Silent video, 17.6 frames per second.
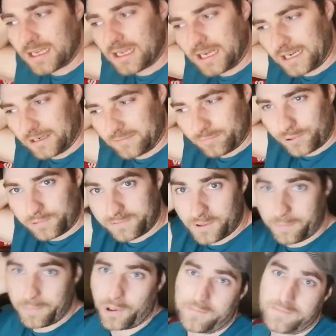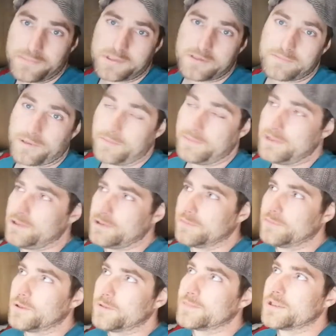The pumps probably
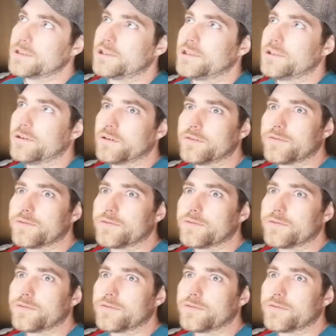jump up to shore